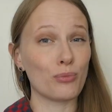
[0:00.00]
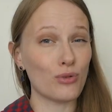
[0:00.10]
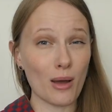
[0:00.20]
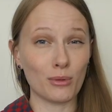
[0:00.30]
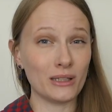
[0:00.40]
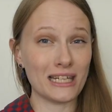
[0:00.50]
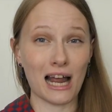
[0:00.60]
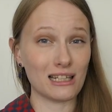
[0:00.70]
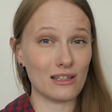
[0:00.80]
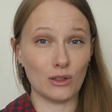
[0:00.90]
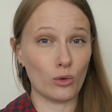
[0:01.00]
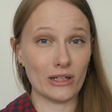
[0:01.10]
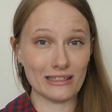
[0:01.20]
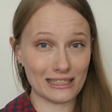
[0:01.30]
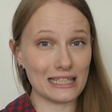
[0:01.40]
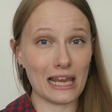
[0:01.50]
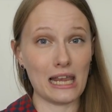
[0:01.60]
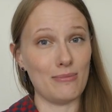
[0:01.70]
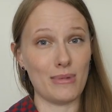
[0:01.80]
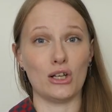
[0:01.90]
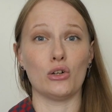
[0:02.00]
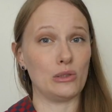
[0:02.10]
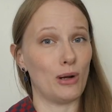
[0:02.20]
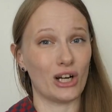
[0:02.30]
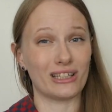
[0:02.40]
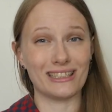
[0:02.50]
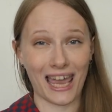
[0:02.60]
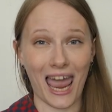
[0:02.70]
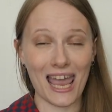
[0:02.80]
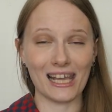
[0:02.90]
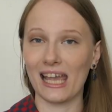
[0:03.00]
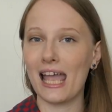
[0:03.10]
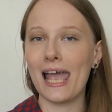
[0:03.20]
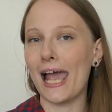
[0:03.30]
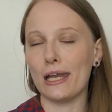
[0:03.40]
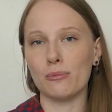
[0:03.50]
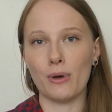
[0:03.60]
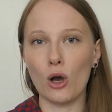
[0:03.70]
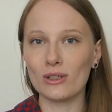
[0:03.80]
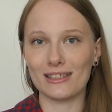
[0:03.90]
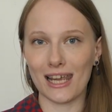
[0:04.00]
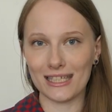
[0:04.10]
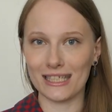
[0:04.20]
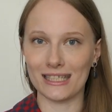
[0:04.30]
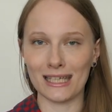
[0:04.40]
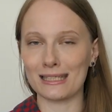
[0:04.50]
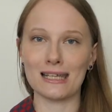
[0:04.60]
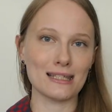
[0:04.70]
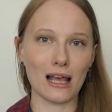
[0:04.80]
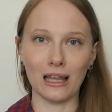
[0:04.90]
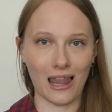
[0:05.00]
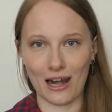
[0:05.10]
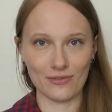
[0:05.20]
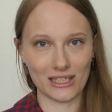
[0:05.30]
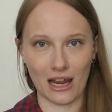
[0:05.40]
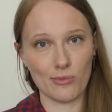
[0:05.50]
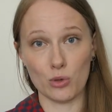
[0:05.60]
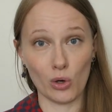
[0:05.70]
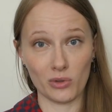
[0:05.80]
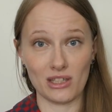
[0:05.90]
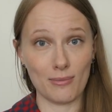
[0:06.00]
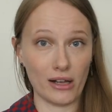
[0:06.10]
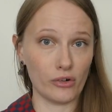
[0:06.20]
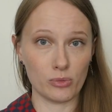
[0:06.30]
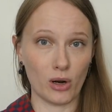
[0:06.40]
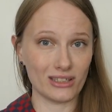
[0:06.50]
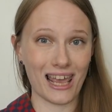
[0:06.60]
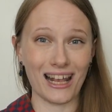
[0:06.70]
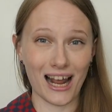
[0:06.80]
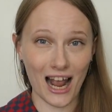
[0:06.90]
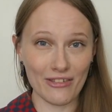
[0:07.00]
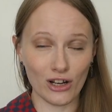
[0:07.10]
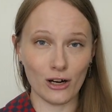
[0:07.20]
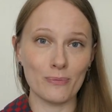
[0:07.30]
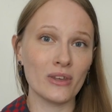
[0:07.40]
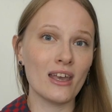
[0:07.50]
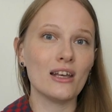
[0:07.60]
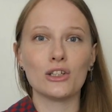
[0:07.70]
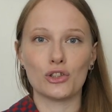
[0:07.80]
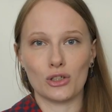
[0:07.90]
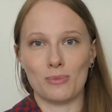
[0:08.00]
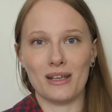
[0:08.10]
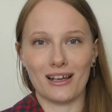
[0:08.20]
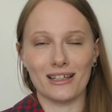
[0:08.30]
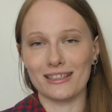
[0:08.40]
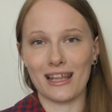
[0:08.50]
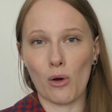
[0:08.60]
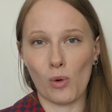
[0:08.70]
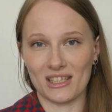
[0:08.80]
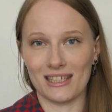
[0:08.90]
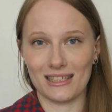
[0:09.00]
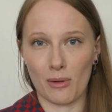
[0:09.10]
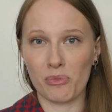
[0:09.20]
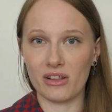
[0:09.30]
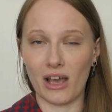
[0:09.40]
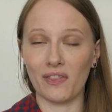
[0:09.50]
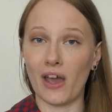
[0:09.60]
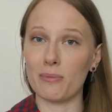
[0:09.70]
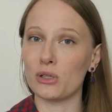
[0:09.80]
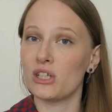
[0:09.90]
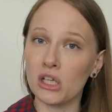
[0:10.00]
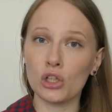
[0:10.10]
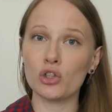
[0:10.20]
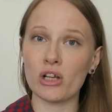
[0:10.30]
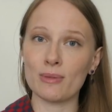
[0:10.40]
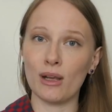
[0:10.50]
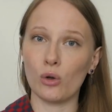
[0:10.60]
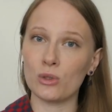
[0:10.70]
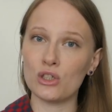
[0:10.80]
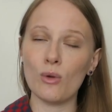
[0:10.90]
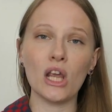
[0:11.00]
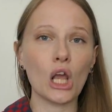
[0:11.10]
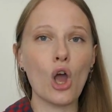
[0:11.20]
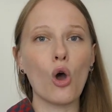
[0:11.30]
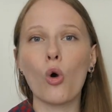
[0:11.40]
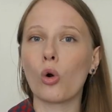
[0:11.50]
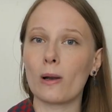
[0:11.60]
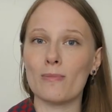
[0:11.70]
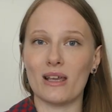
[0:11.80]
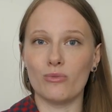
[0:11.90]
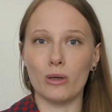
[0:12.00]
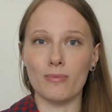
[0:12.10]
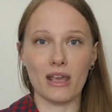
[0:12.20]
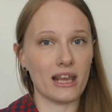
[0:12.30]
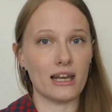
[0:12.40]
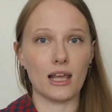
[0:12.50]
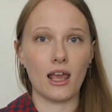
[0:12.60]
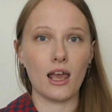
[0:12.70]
probably not even going to see a maker's mark tag, and post-1860s, a lot of the time you don't see a maker's mark tag either, just because that wasn't something that that particular dressmaker was doing, or it may have been made